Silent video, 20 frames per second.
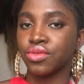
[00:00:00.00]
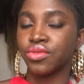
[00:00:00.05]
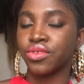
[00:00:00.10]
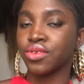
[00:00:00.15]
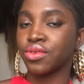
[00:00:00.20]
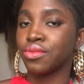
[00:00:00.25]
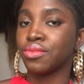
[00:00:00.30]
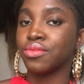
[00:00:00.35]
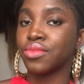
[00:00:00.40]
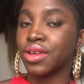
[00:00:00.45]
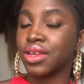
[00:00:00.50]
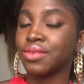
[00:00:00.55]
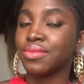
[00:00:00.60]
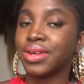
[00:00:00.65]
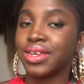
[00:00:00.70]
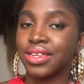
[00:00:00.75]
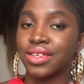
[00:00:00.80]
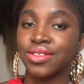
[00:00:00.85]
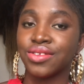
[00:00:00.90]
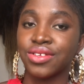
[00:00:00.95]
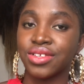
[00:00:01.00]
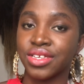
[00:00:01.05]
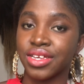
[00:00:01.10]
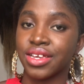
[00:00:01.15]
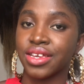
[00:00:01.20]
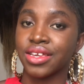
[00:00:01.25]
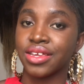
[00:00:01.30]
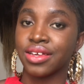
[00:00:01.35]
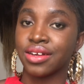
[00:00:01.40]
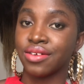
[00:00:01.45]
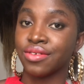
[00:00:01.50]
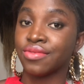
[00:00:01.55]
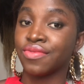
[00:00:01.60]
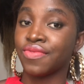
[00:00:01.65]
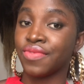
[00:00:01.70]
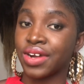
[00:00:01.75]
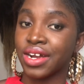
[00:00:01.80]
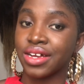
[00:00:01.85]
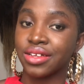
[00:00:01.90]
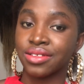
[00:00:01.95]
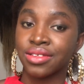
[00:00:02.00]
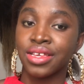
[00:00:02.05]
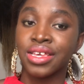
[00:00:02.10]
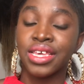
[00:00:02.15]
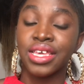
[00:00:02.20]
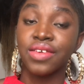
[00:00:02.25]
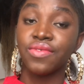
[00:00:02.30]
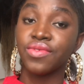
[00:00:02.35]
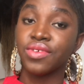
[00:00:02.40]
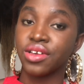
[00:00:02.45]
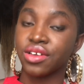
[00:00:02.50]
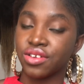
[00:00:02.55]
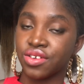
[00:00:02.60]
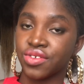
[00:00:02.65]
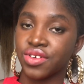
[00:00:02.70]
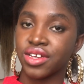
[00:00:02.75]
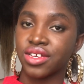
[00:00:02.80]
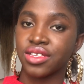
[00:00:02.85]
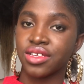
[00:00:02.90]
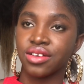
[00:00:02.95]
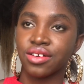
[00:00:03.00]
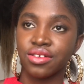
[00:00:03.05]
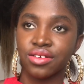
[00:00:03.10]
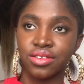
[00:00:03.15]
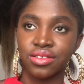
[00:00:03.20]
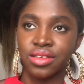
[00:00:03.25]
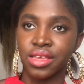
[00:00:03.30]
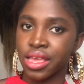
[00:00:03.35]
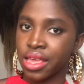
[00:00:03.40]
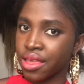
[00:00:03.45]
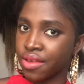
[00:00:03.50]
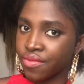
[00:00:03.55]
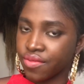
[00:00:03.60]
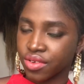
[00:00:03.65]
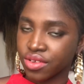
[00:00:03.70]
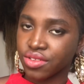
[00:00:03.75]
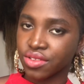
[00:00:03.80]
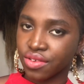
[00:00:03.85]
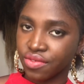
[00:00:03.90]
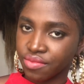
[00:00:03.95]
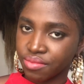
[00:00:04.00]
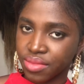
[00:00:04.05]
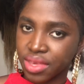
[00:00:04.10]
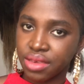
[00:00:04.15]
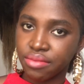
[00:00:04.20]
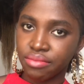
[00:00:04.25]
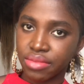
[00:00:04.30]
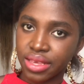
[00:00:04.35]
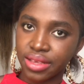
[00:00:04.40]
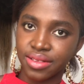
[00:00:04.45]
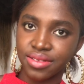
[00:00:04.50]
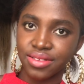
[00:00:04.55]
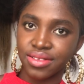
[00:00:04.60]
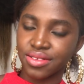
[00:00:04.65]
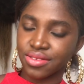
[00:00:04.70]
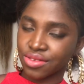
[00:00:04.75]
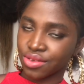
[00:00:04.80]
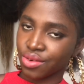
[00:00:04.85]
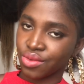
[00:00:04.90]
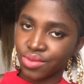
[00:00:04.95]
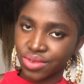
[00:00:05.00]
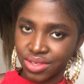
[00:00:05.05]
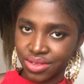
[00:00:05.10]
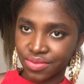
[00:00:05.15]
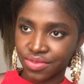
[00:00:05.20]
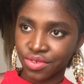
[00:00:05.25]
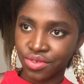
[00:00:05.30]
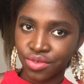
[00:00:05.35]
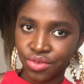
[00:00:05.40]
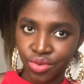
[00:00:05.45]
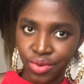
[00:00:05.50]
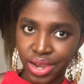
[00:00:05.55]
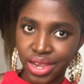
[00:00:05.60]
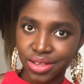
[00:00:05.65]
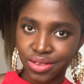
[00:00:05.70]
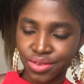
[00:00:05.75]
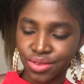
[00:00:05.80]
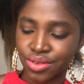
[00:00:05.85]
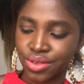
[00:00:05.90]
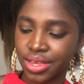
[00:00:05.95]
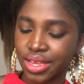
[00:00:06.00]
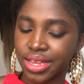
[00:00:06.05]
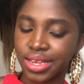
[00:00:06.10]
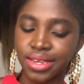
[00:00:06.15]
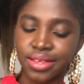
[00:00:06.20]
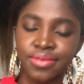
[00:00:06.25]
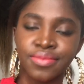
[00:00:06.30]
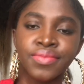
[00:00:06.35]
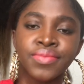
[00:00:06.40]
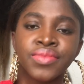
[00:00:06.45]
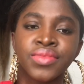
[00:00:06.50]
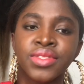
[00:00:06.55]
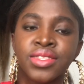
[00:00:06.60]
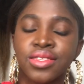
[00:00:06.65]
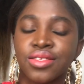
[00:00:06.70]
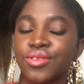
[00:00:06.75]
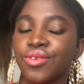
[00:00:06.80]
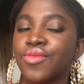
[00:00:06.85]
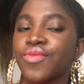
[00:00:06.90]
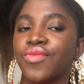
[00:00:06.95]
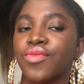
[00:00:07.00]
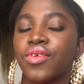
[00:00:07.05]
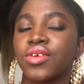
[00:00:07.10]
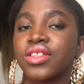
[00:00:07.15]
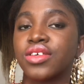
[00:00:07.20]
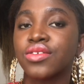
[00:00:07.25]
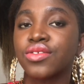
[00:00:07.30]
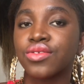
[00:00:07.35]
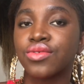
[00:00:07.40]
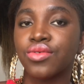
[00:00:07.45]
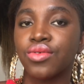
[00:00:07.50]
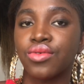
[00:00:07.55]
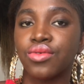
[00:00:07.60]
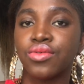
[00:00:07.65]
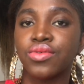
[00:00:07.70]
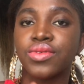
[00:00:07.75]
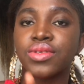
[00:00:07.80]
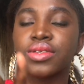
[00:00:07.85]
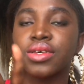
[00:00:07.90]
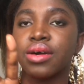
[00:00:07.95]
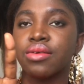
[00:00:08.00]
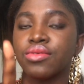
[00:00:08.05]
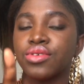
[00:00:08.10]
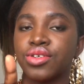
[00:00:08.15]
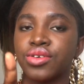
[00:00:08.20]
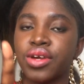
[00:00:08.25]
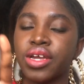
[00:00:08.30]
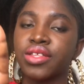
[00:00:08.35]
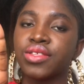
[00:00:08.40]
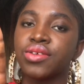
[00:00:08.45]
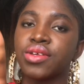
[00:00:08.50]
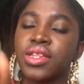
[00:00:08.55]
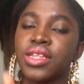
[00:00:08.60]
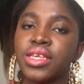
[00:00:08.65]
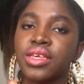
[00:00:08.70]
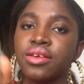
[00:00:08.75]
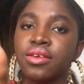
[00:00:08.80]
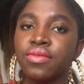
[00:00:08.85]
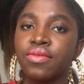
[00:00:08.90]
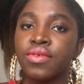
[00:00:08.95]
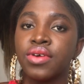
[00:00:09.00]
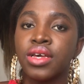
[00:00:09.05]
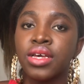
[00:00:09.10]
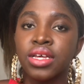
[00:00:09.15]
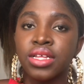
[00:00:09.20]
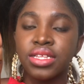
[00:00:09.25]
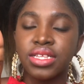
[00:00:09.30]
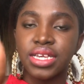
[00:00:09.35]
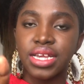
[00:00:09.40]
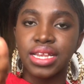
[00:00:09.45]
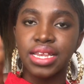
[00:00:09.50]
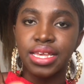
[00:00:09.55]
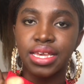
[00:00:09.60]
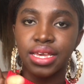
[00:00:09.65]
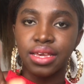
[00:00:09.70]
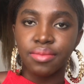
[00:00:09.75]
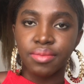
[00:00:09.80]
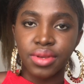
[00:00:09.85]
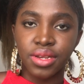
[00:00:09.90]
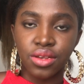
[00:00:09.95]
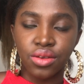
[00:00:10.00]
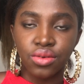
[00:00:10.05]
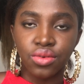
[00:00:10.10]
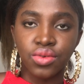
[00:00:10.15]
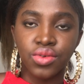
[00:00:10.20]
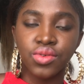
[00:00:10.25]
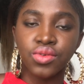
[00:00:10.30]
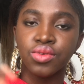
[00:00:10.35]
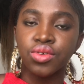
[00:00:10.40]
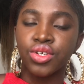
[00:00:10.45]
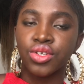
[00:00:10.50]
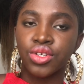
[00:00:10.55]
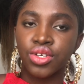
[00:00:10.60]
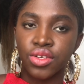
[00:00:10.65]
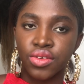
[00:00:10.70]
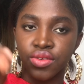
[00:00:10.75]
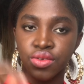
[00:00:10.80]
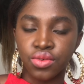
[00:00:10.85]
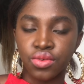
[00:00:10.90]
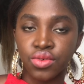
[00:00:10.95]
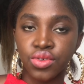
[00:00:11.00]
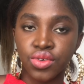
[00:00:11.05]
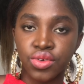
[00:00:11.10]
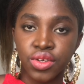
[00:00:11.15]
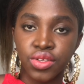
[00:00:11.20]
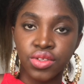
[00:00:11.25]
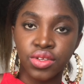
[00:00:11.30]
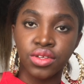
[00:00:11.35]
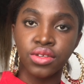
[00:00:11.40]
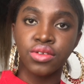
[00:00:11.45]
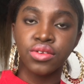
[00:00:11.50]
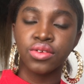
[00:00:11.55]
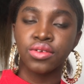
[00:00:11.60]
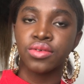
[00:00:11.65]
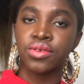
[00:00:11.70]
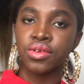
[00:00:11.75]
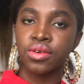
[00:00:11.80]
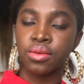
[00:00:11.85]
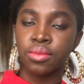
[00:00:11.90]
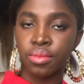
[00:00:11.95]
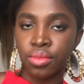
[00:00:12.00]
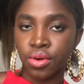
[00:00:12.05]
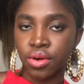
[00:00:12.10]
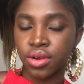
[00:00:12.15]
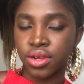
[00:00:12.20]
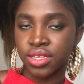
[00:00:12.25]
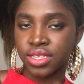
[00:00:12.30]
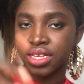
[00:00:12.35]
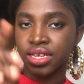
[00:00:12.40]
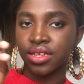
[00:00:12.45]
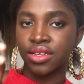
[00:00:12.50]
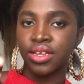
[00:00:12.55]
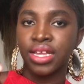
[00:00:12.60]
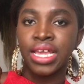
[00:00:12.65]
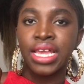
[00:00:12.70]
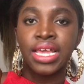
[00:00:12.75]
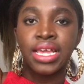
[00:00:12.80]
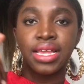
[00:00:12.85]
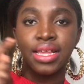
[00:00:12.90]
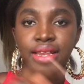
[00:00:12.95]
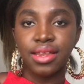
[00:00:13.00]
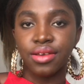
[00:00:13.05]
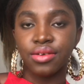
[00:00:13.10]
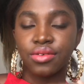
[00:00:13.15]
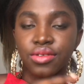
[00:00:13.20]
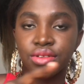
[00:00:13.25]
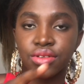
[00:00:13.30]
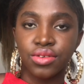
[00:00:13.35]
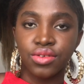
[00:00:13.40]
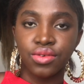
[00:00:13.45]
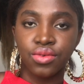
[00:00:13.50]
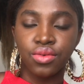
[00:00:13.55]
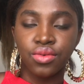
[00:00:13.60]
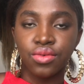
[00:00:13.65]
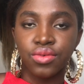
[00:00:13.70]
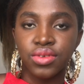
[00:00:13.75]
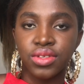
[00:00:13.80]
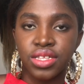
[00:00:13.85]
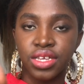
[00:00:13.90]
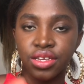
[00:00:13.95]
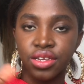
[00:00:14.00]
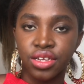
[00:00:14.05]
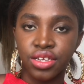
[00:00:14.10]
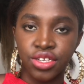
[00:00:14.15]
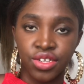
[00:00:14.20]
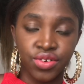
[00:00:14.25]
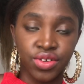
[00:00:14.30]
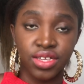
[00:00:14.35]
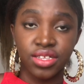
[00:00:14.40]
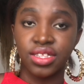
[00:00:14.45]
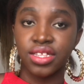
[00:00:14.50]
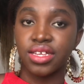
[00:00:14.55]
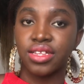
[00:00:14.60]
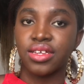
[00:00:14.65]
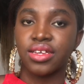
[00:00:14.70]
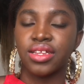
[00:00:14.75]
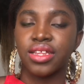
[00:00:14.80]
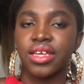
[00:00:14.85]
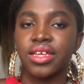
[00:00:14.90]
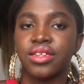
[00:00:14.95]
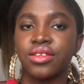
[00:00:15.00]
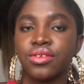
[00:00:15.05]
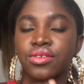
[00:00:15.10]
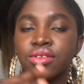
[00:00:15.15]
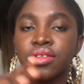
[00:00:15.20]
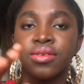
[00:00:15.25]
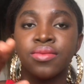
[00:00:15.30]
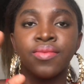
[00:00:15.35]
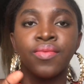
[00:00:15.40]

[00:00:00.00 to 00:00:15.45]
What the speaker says: So you might need to check it out fast if you're interested, because 1st of May means it's closing quite early. So for these schools, I will try to leave their link below. So you just go straight to the description box and click on the schools that you're interested in, and just